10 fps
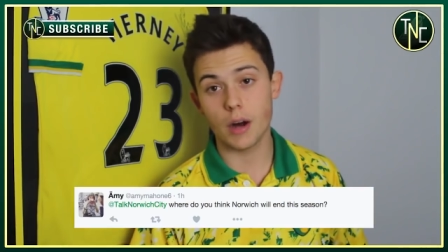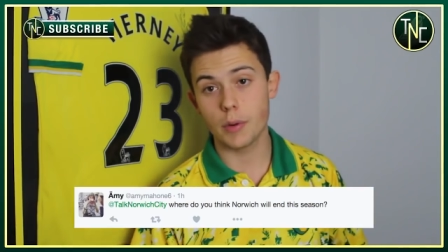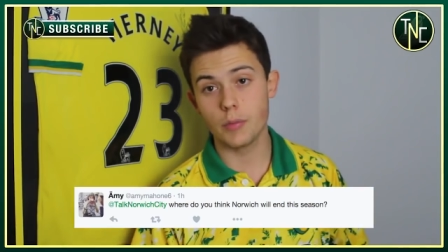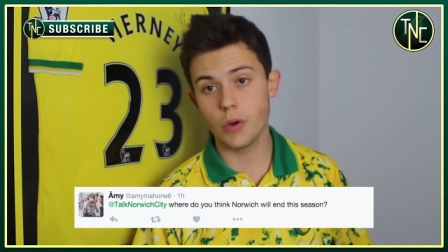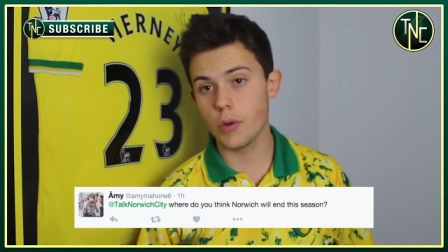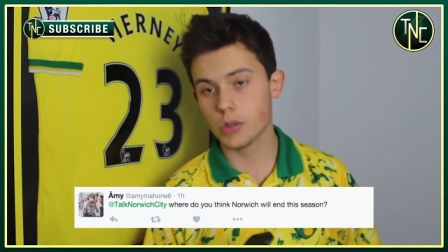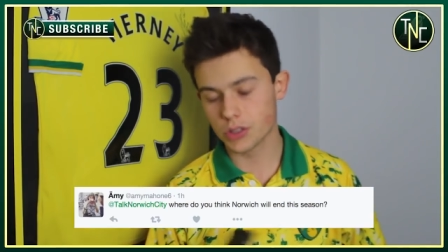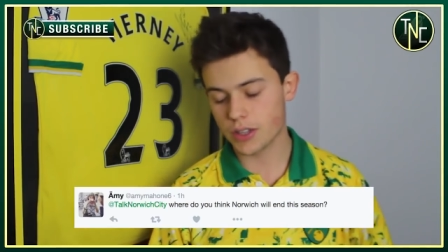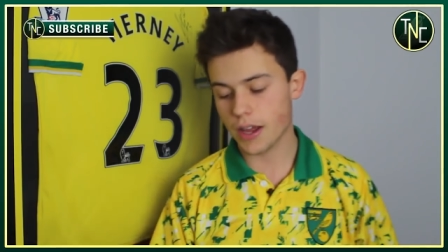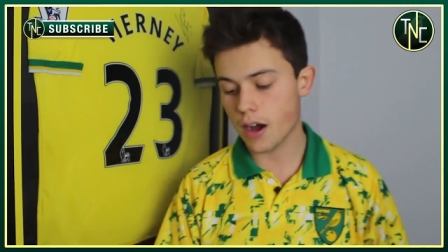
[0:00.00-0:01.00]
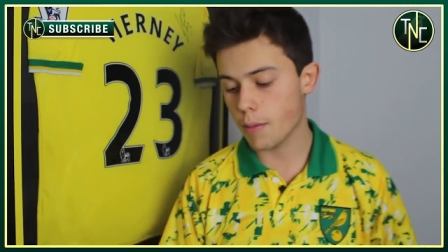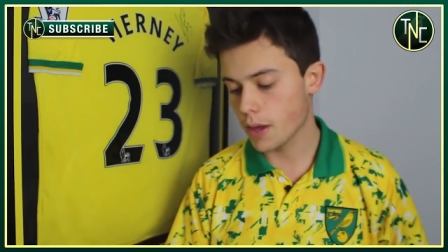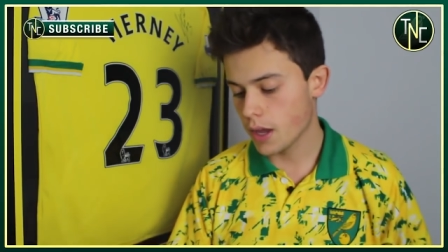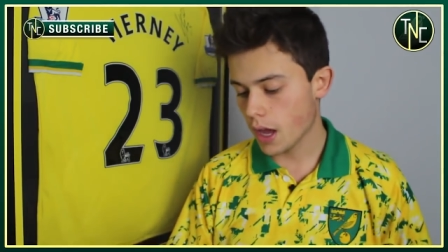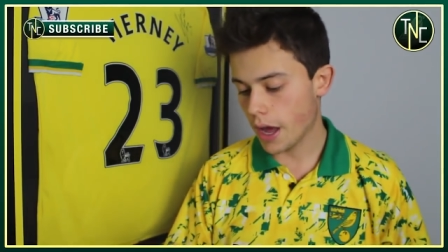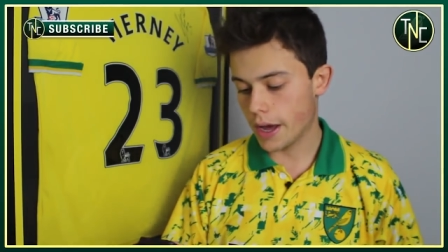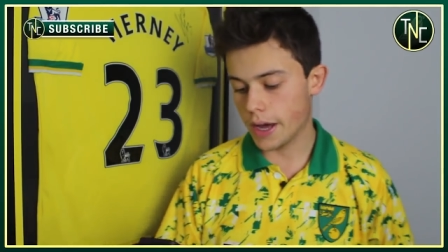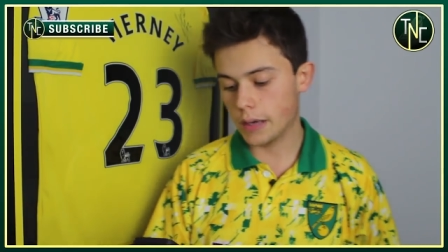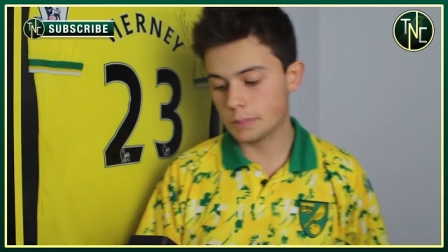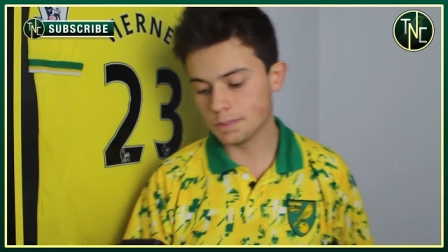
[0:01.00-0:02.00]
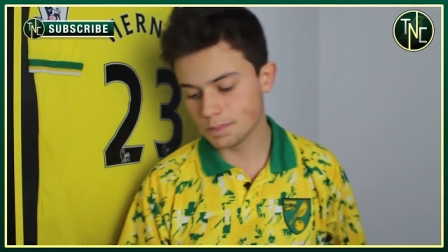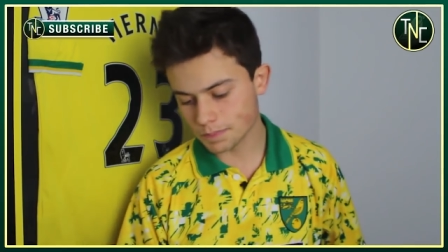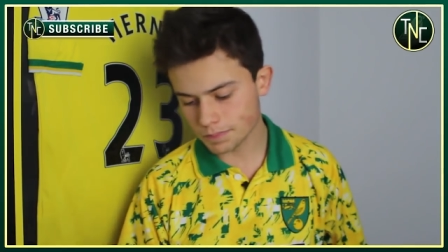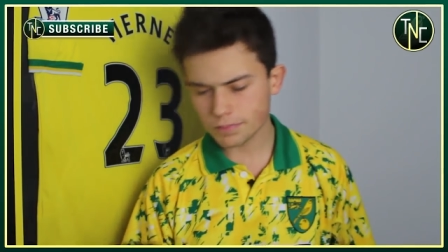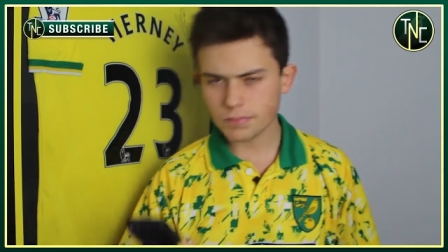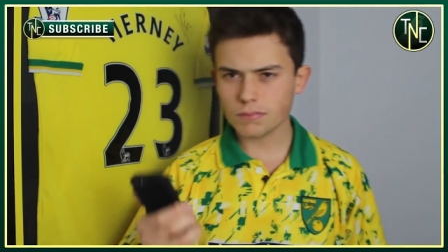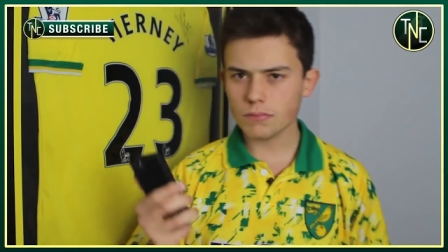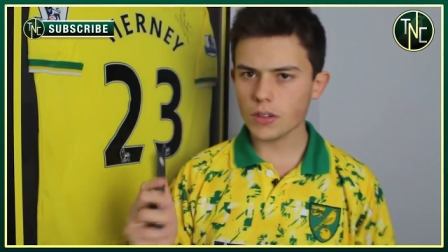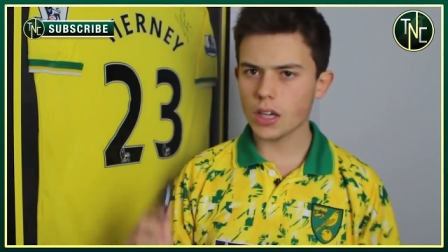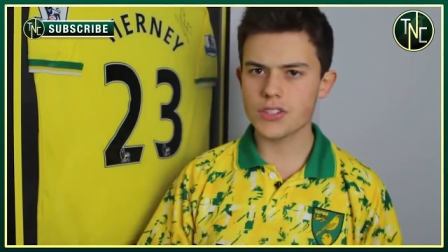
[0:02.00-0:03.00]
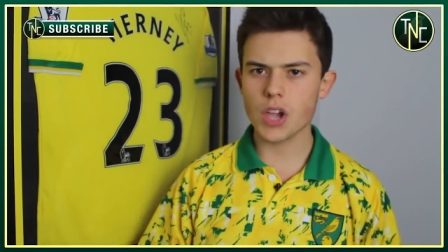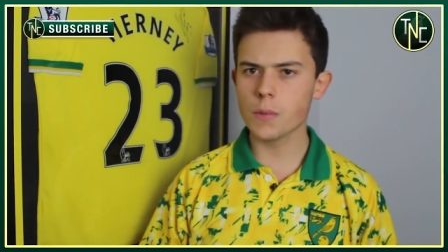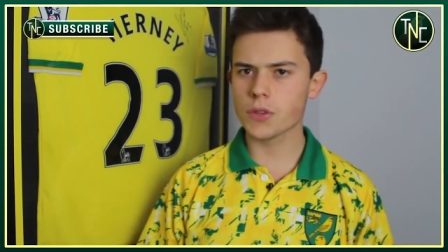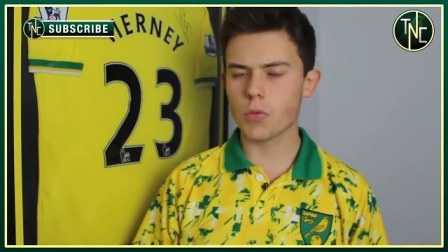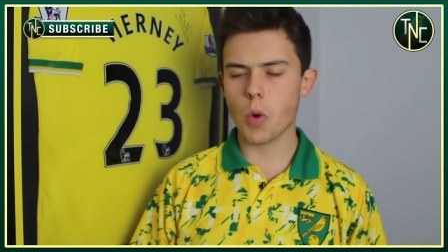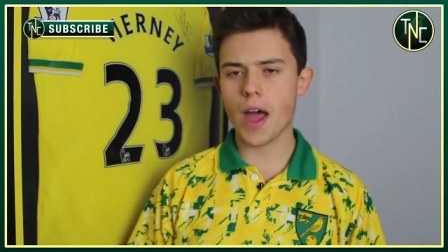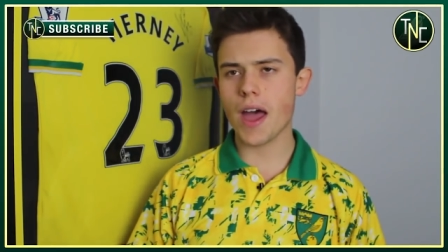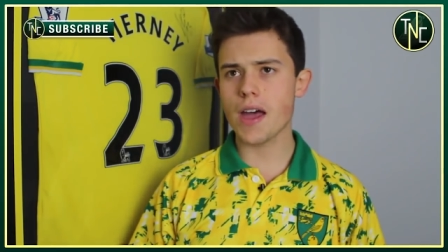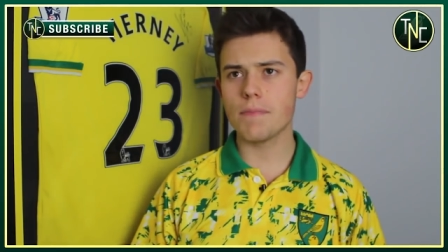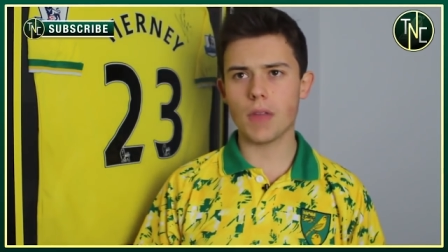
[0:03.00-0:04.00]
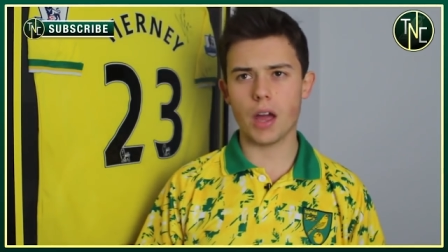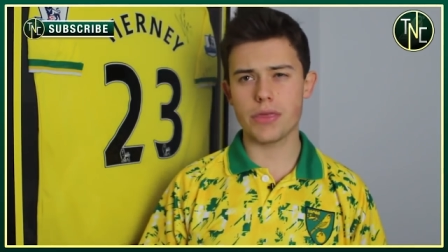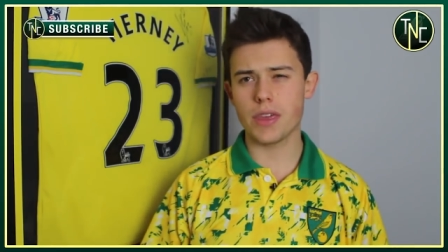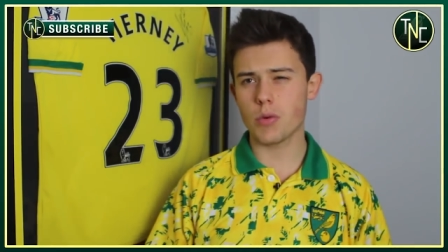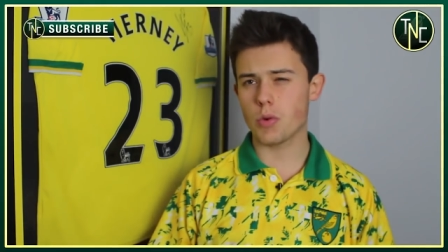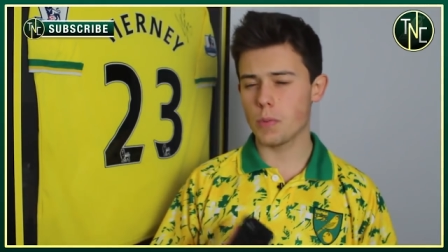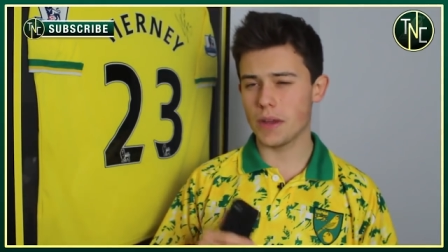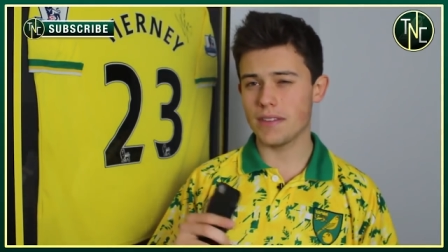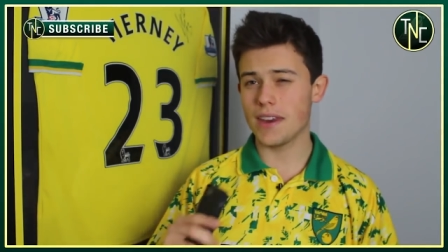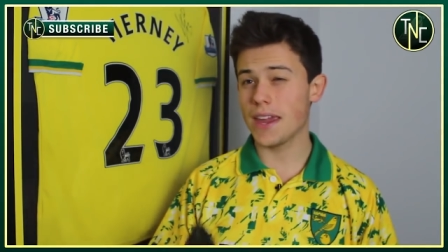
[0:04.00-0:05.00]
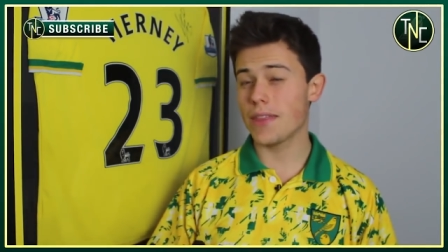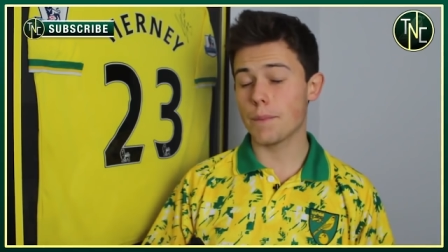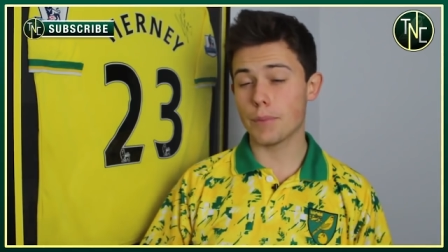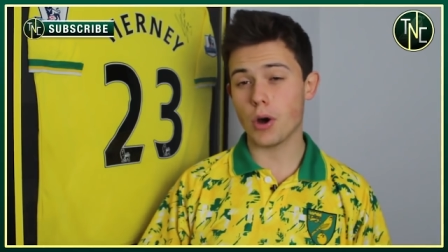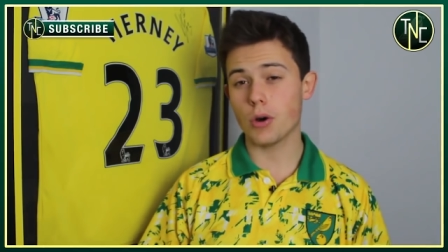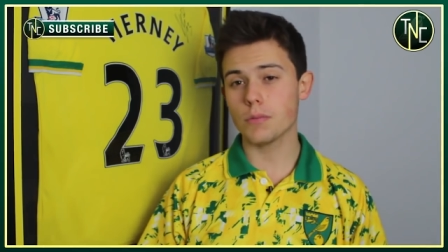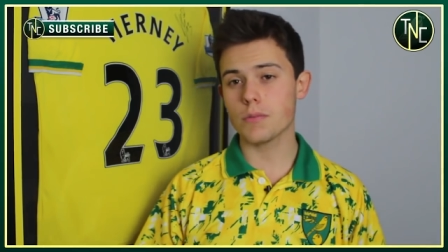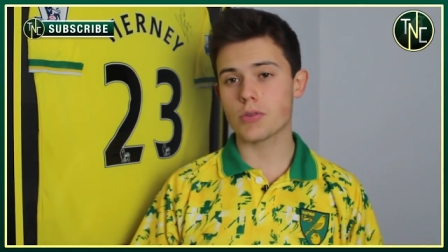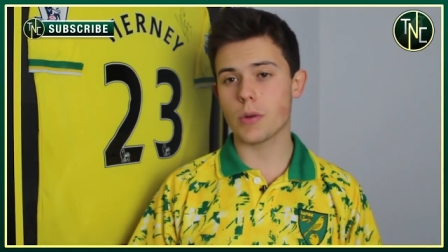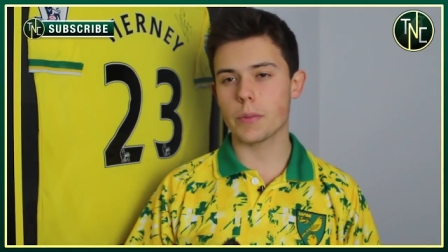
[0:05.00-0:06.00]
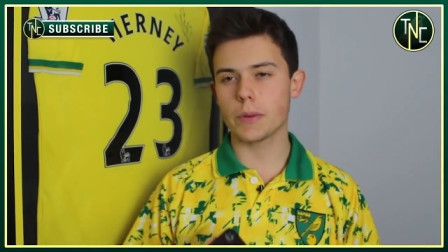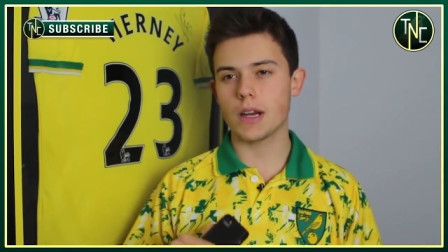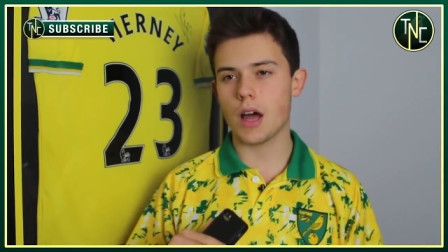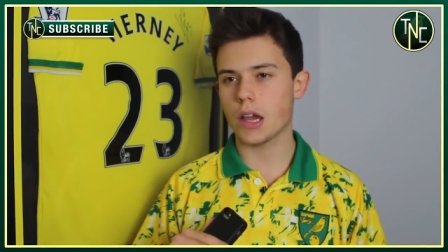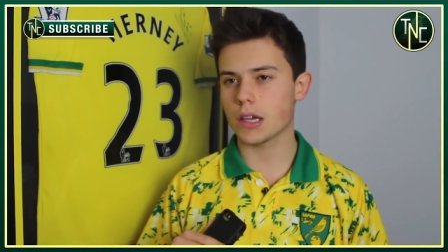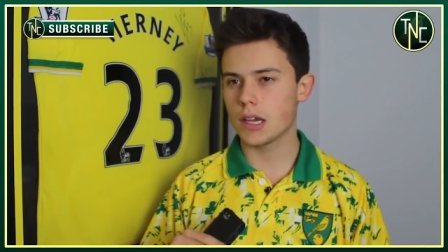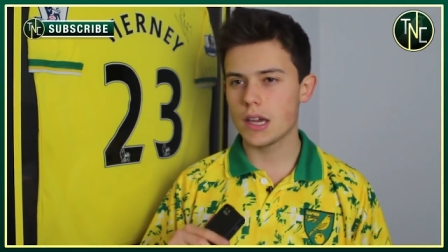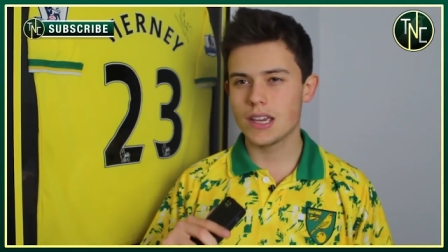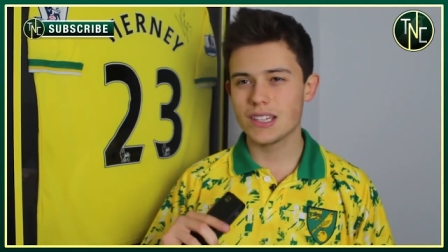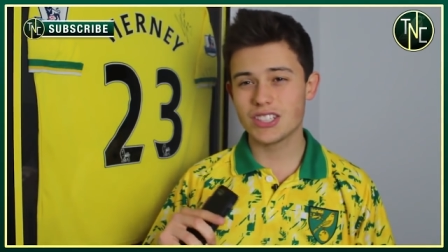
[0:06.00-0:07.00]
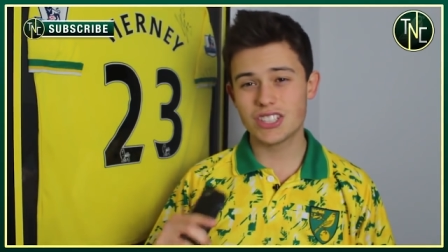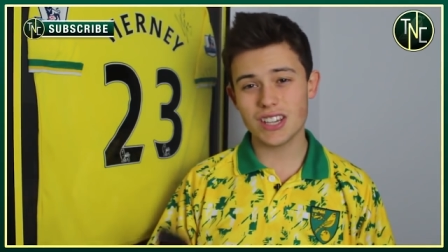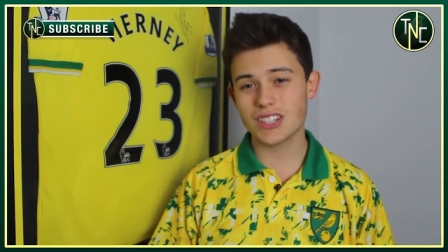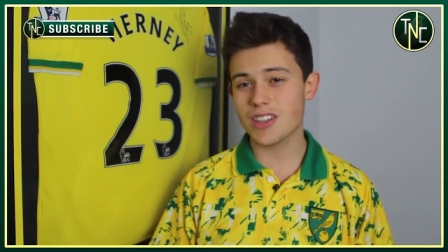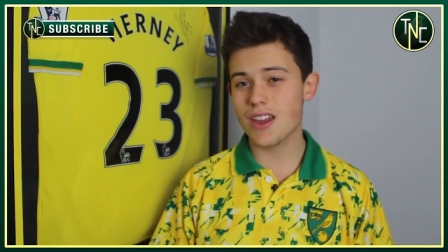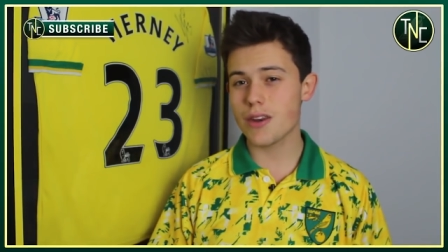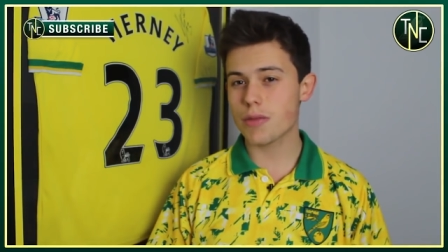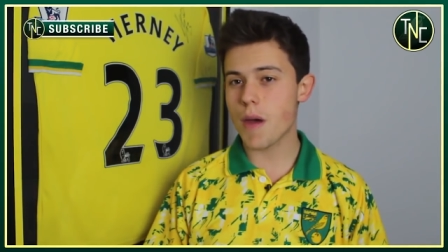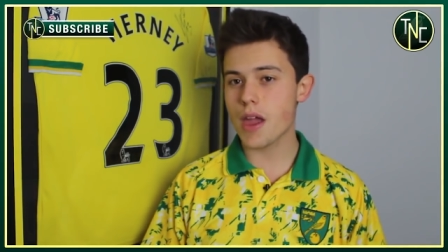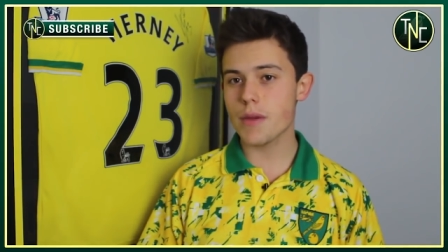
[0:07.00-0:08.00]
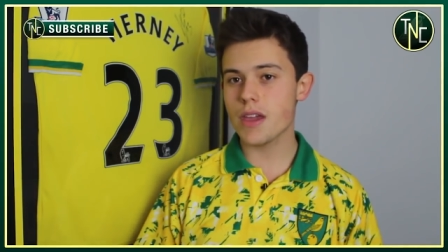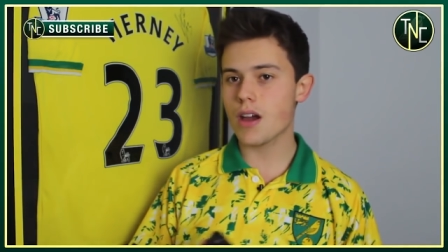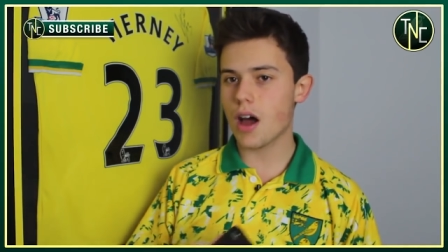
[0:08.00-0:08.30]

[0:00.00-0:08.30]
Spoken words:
up. We will stay up. In terms of where, I think we'll be near the bottom, probably like 16th maybe.